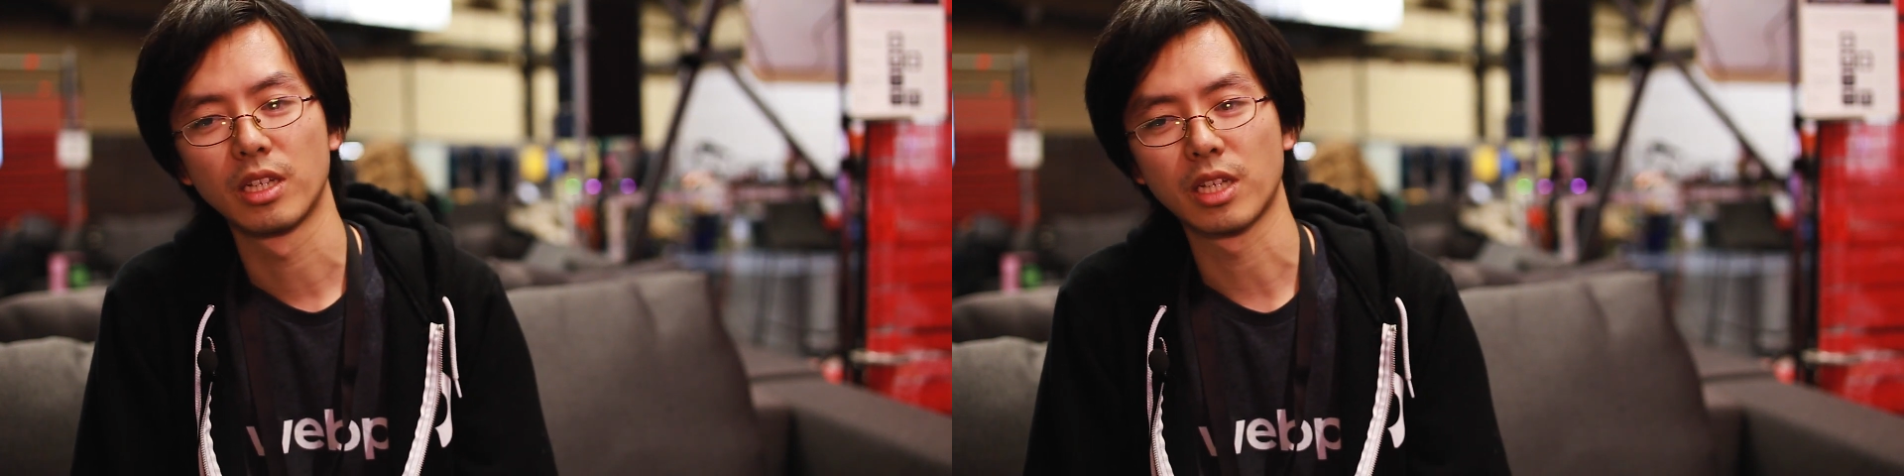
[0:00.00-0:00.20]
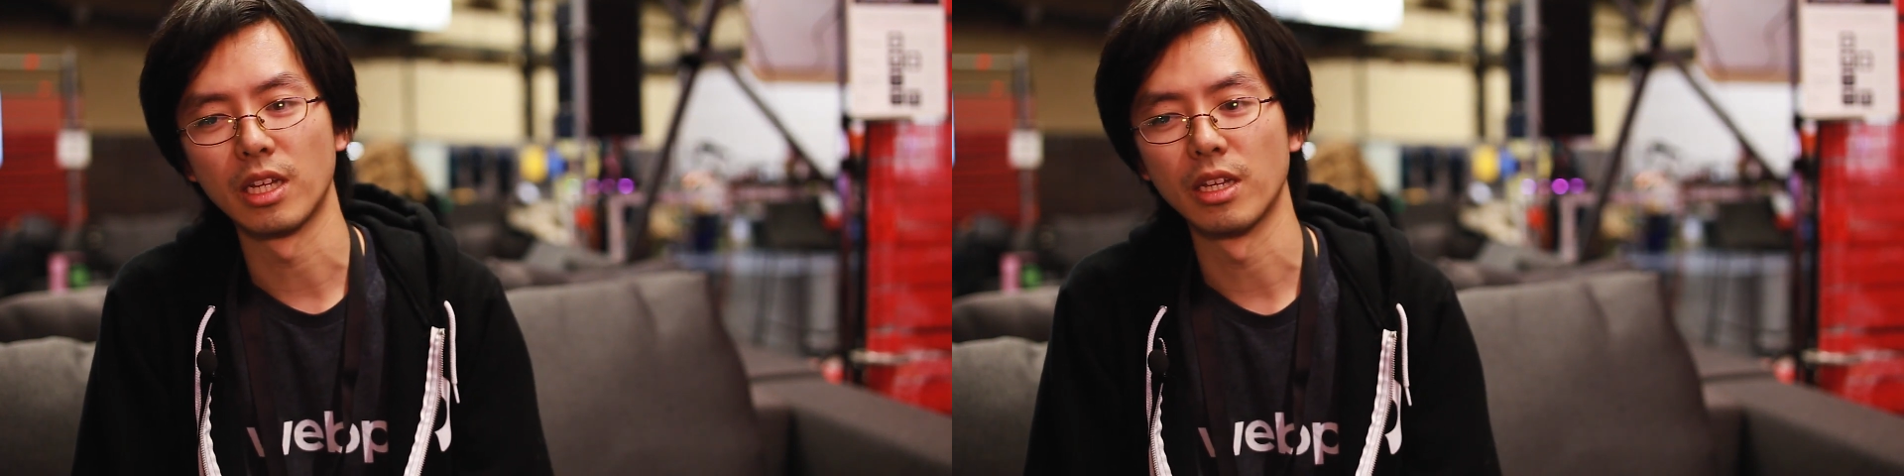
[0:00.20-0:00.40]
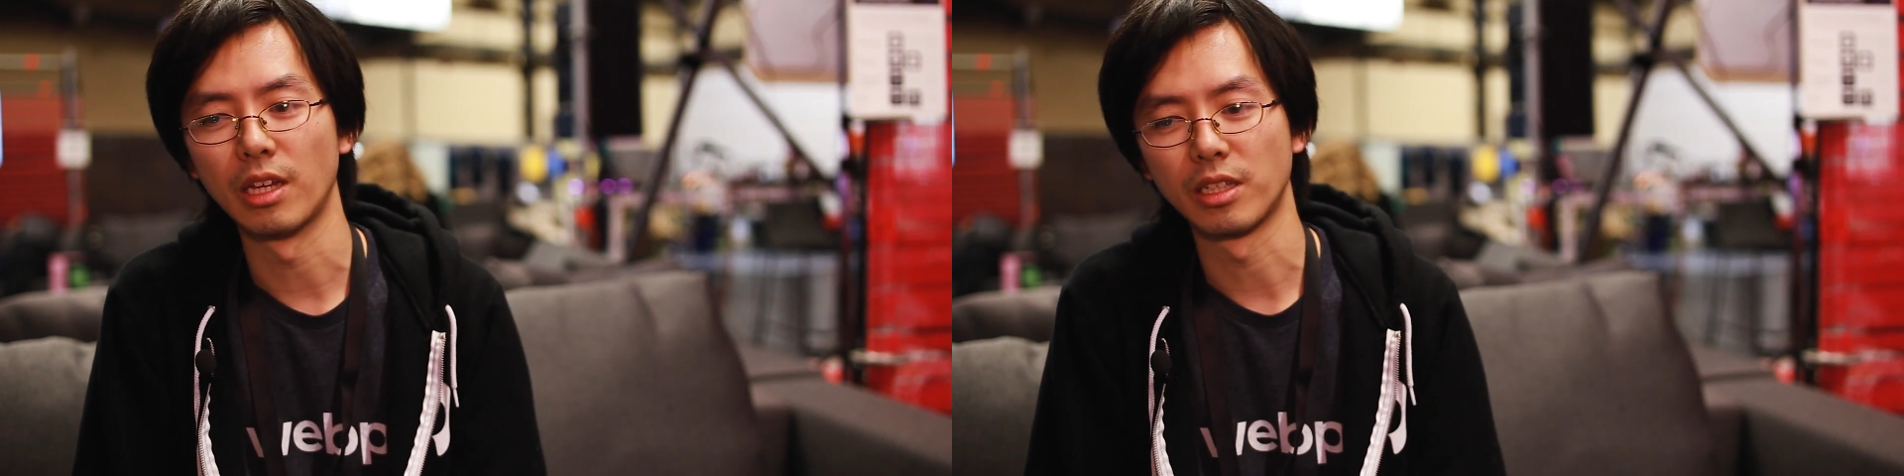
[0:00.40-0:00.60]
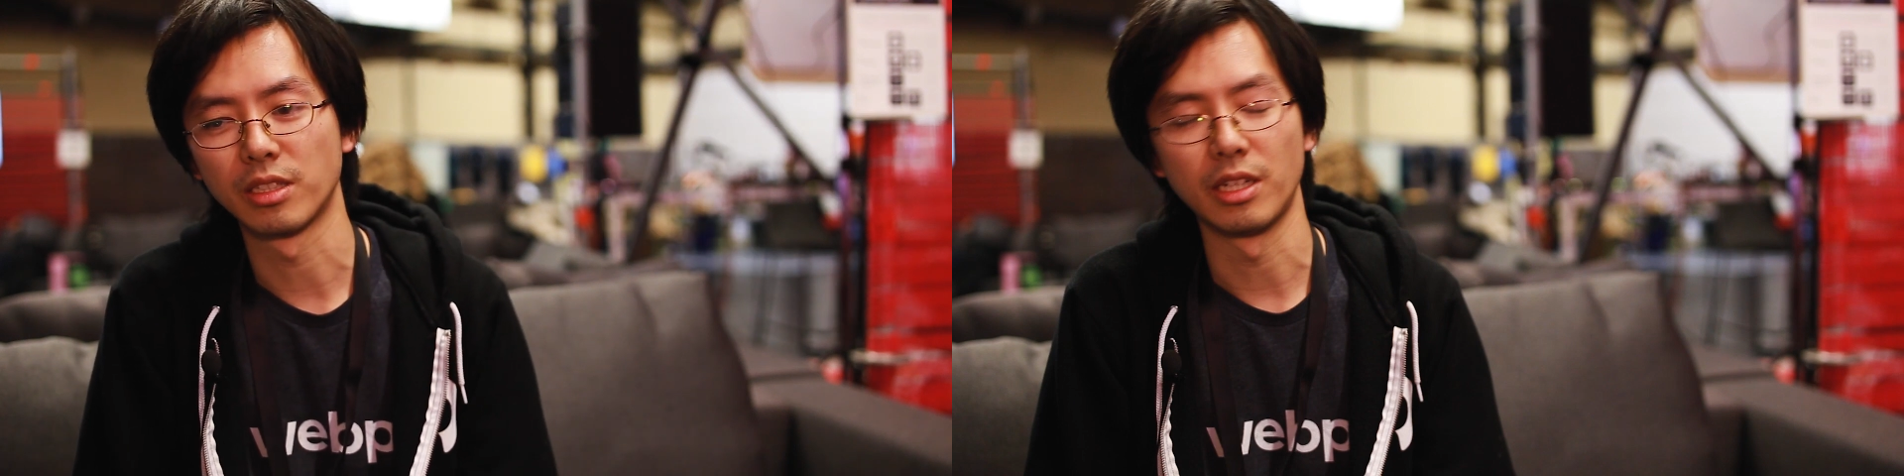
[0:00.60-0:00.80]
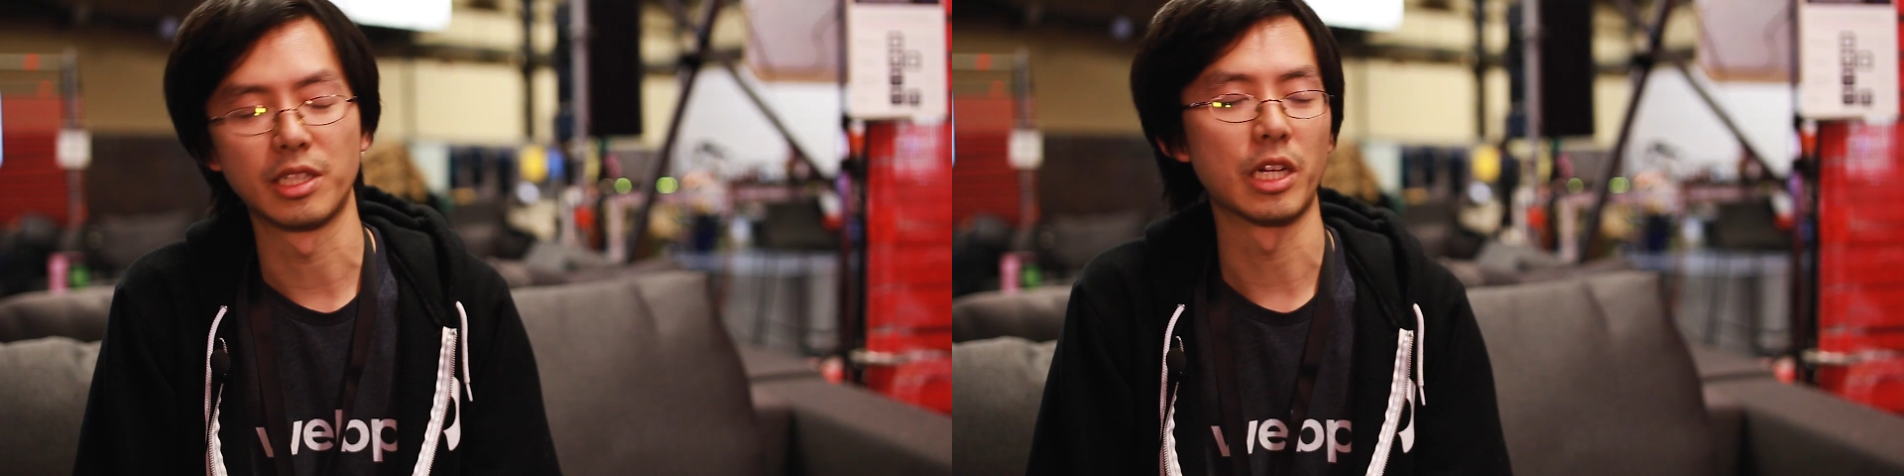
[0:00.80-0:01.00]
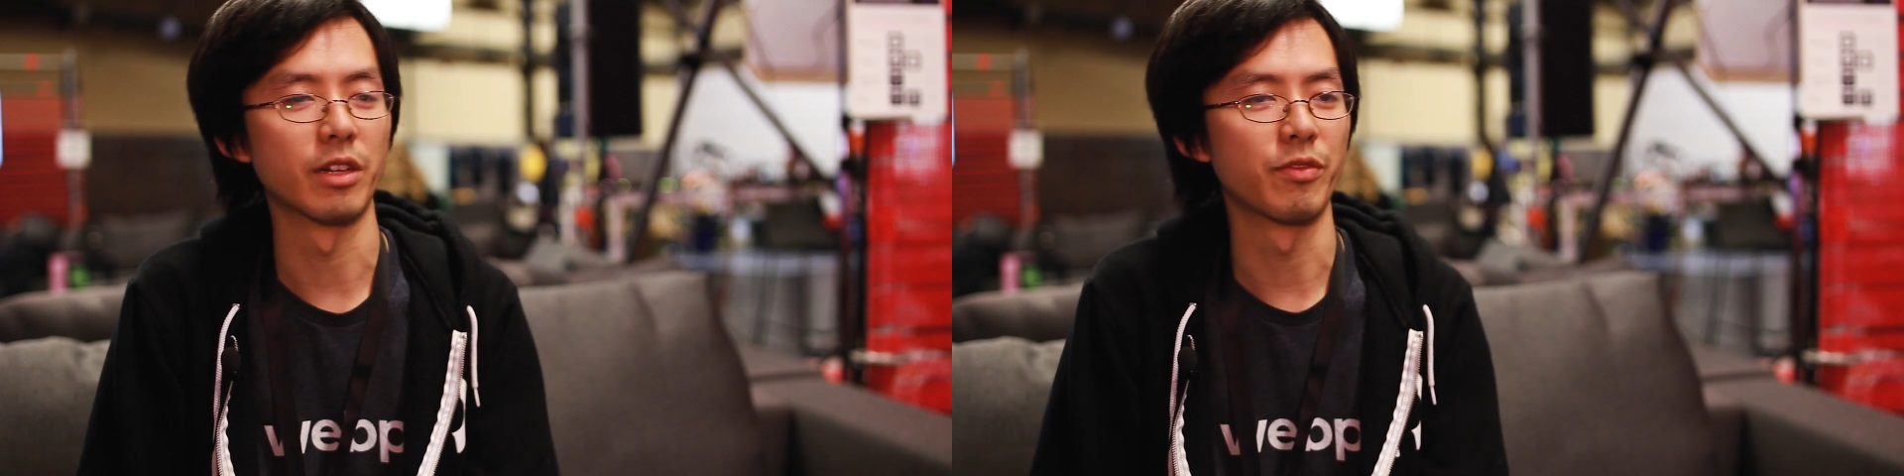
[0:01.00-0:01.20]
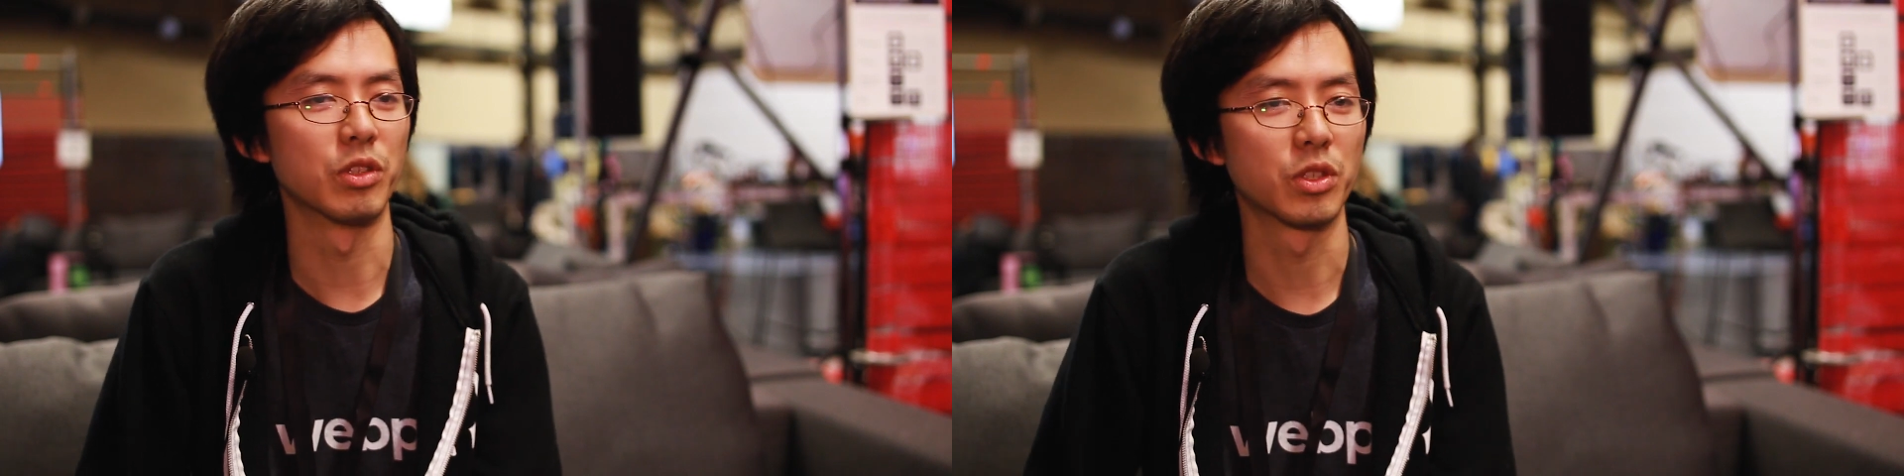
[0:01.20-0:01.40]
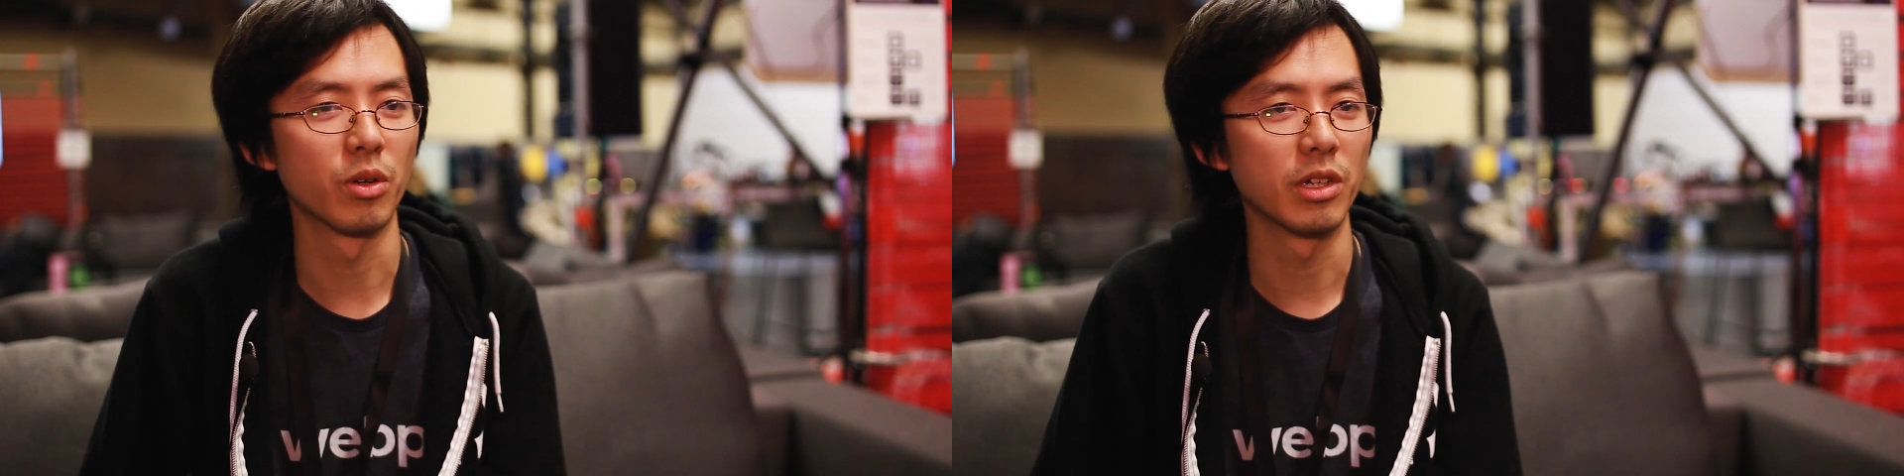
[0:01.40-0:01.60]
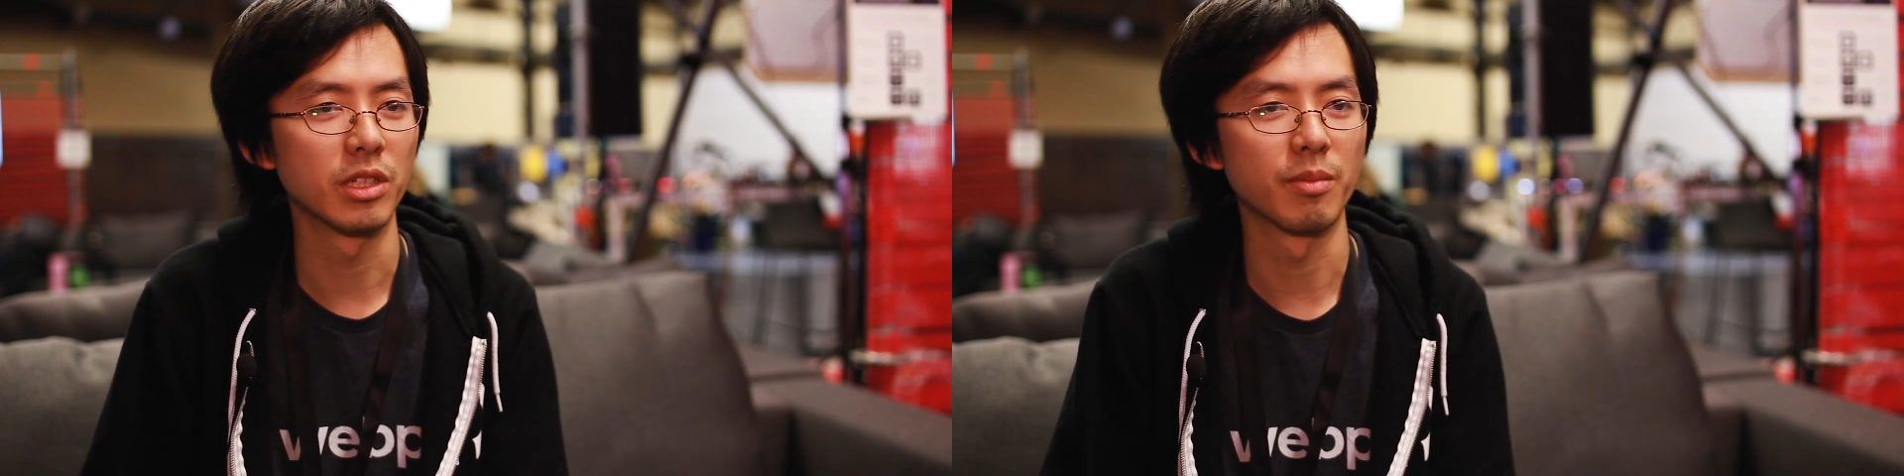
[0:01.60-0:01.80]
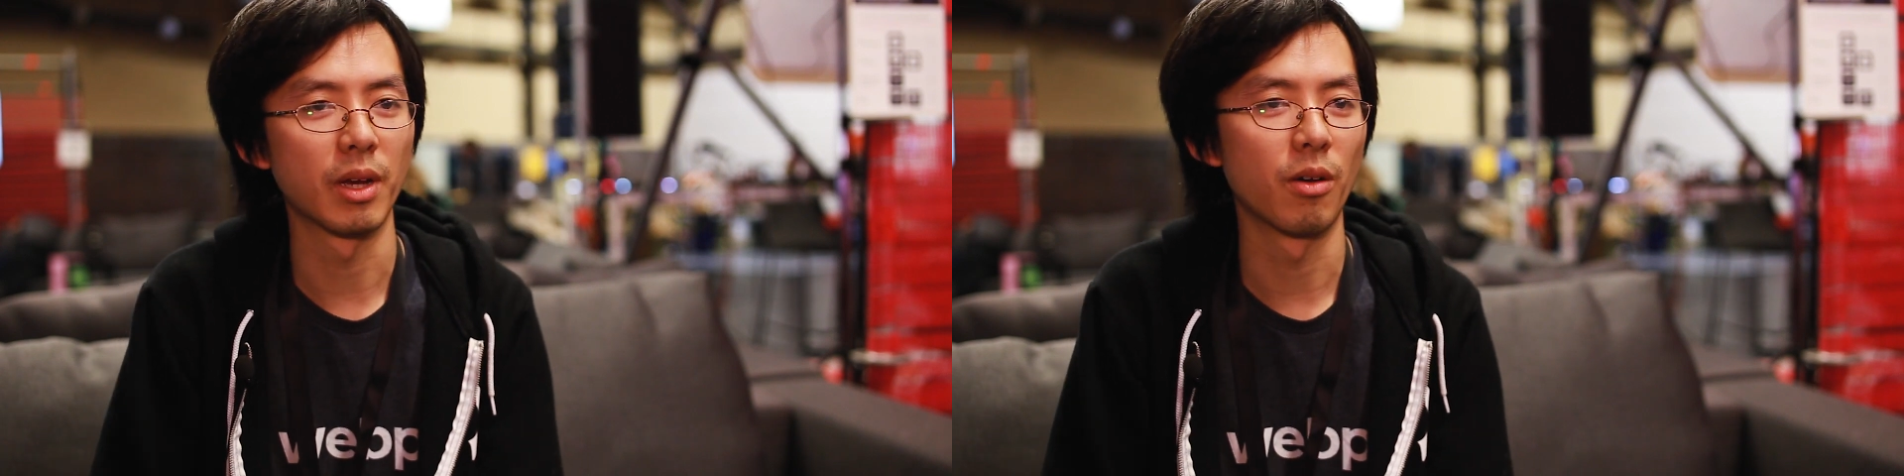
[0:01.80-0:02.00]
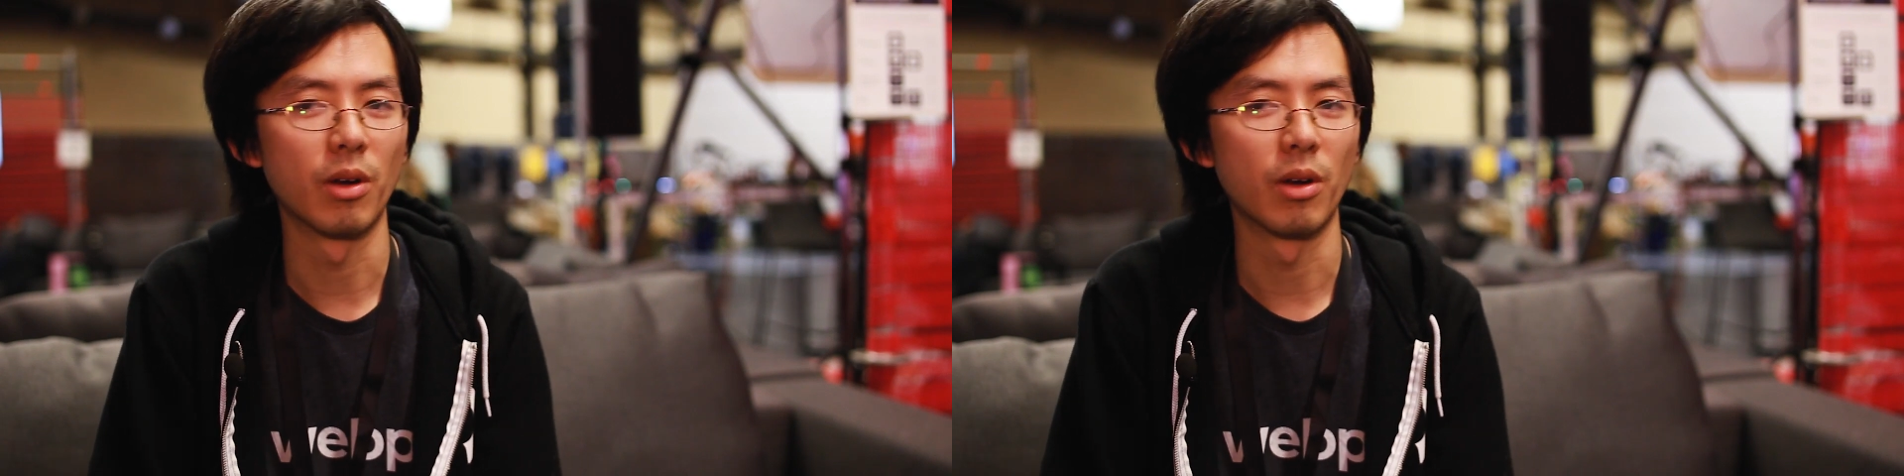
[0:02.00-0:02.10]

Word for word: kind of like I shared a few stories about